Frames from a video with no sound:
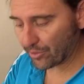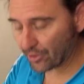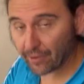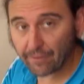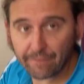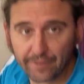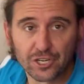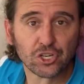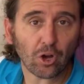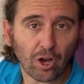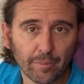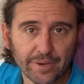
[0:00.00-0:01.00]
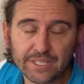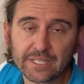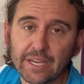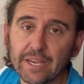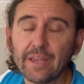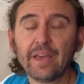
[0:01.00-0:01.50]
the fish
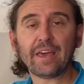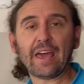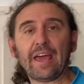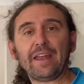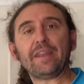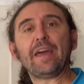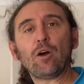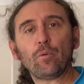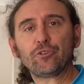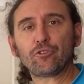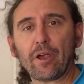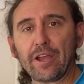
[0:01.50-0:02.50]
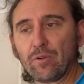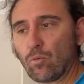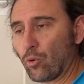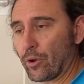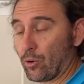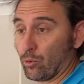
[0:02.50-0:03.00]
IBC, and now we're draining
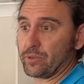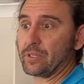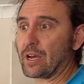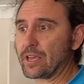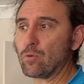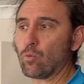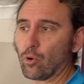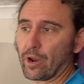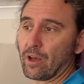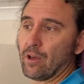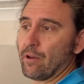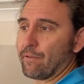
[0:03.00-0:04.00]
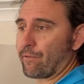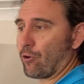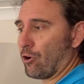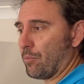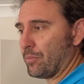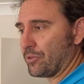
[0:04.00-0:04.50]
water or sucking water
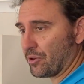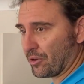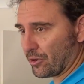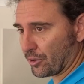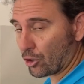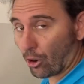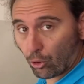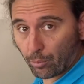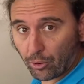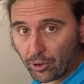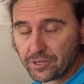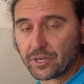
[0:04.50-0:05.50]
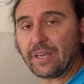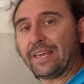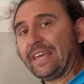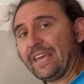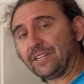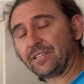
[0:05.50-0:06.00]
from the coral pond
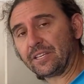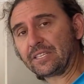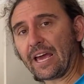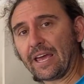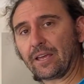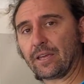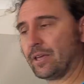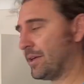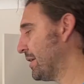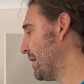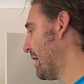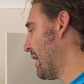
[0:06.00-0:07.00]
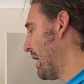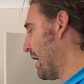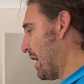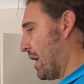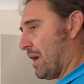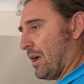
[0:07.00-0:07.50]
into the tank.
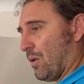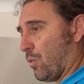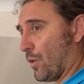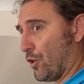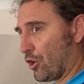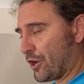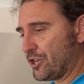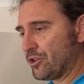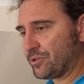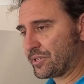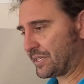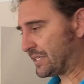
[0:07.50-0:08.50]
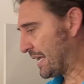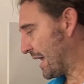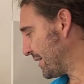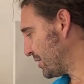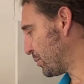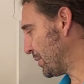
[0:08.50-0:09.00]
We're not going to use the
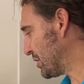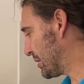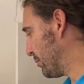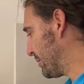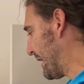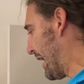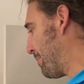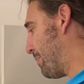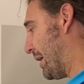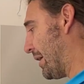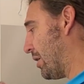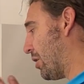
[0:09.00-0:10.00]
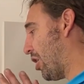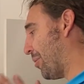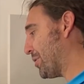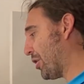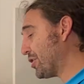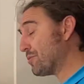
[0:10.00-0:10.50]
sand as we just looked at, but I'm going